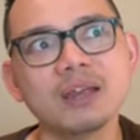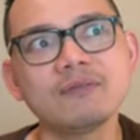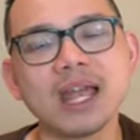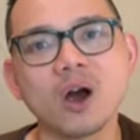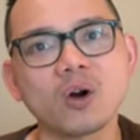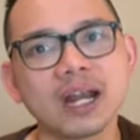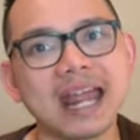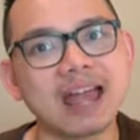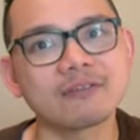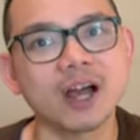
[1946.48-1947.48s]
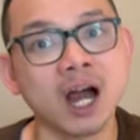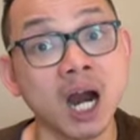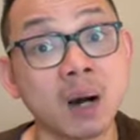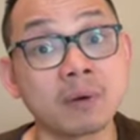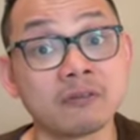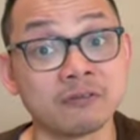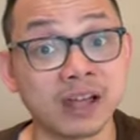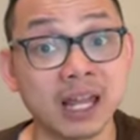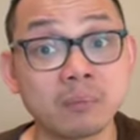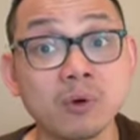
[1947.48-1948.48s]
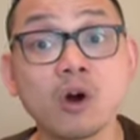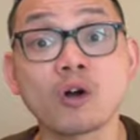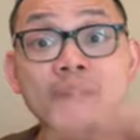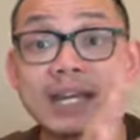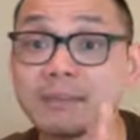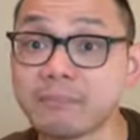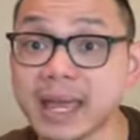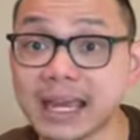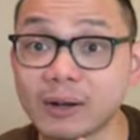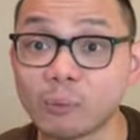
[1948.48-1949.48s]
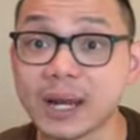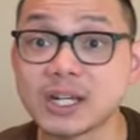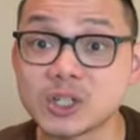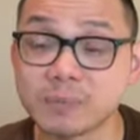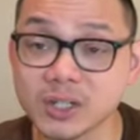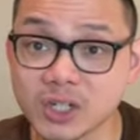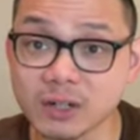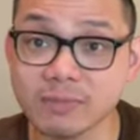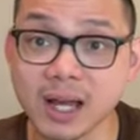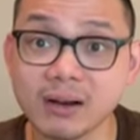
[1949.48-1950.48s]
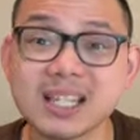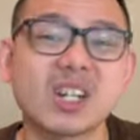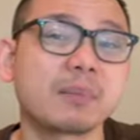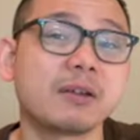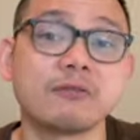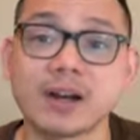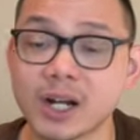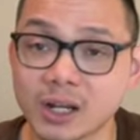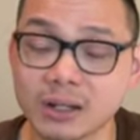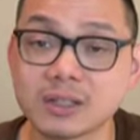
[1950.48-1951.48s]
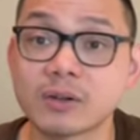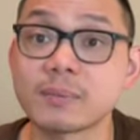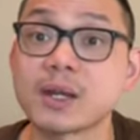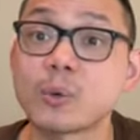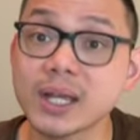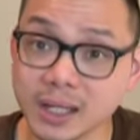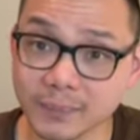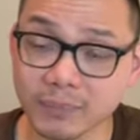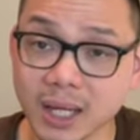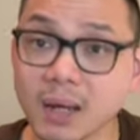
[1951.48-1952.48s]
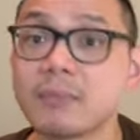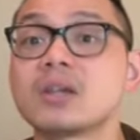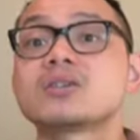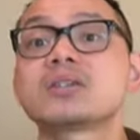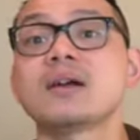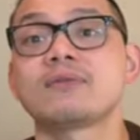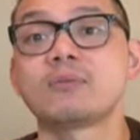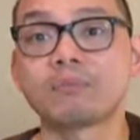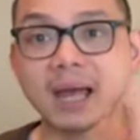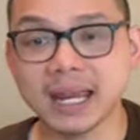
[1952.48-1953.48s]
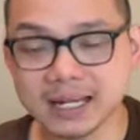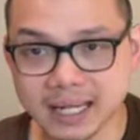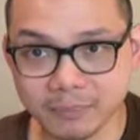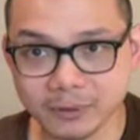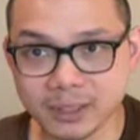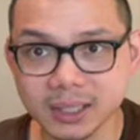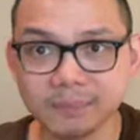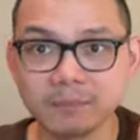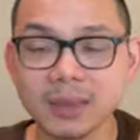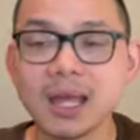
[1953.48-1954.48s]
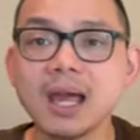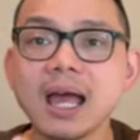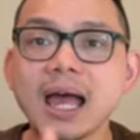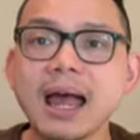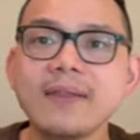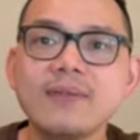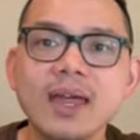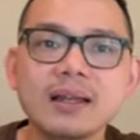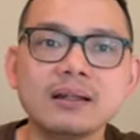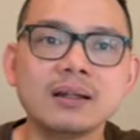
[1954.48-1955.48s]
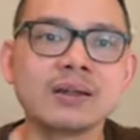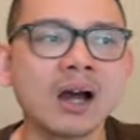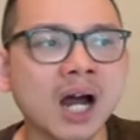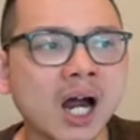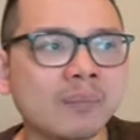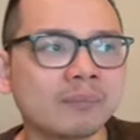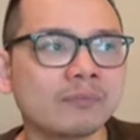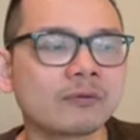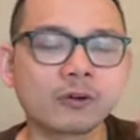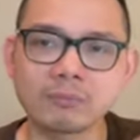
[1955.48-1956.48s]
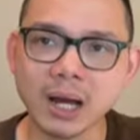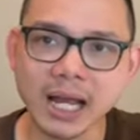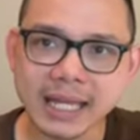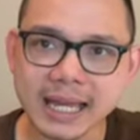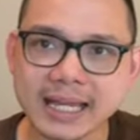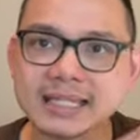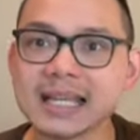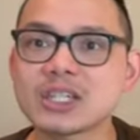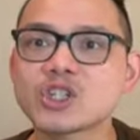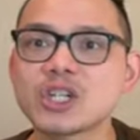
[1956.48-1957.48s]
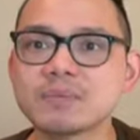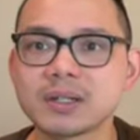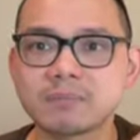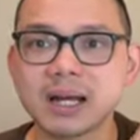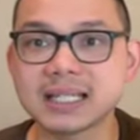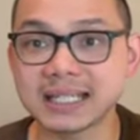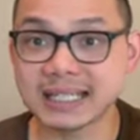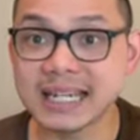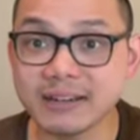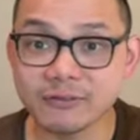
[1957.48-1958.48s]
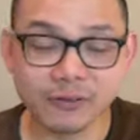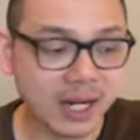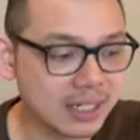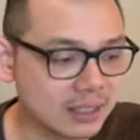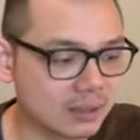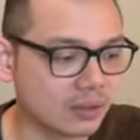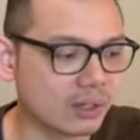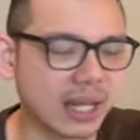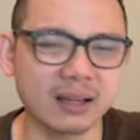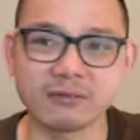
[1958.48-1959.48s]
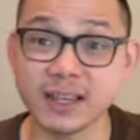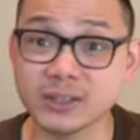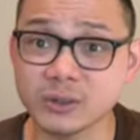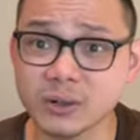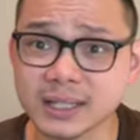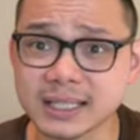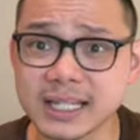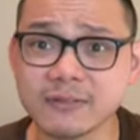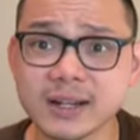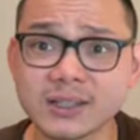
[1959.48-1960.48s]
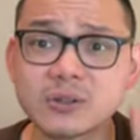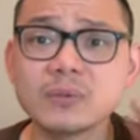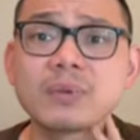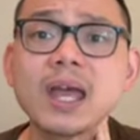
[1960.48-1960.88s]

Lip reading: they already have a harp available, already made and waiting to be shipped out, it's gonna be quicker, but you still have to pay the deposit. And then the harp, for my case, is shipped by sea freight, so like a sea vessel,